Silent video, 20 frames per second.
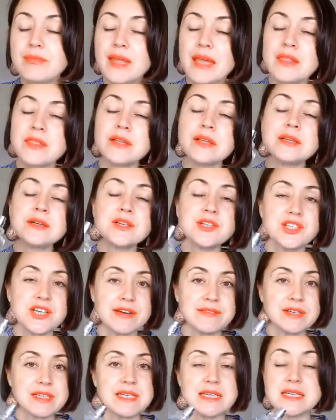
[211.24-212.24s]
the
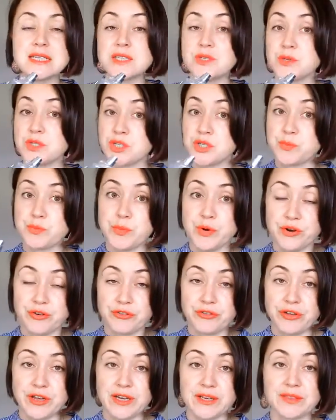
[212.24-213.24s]
longevity is just
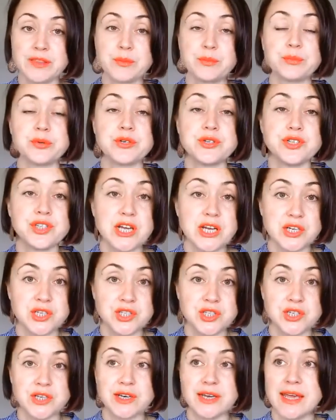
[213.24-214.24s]
perfect. The
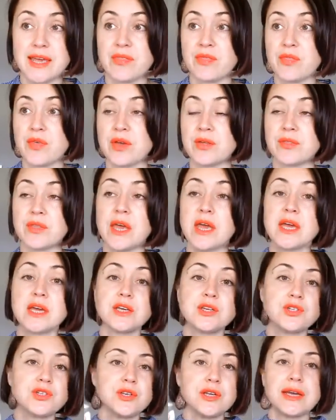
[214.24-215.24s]
projection and
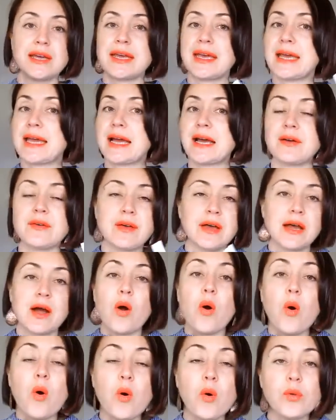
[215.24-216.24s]

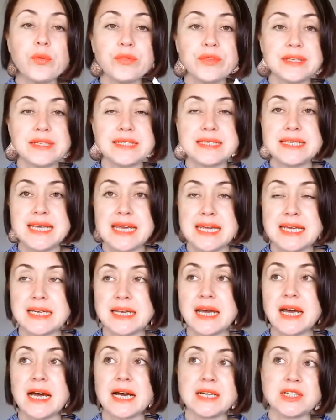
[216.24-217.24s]
all the data
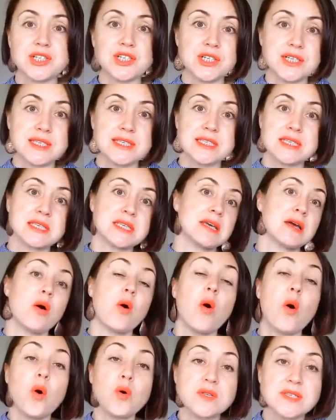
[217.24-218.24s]
are just
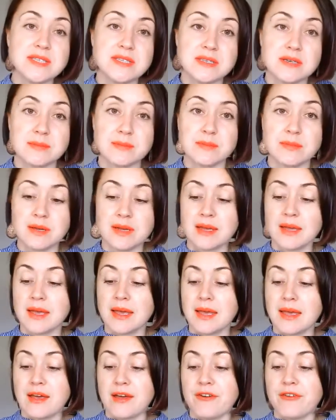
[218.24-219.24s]
awesome.
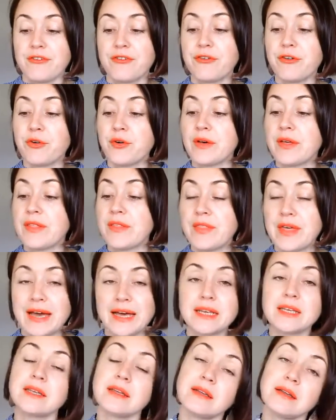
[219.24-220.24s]
For that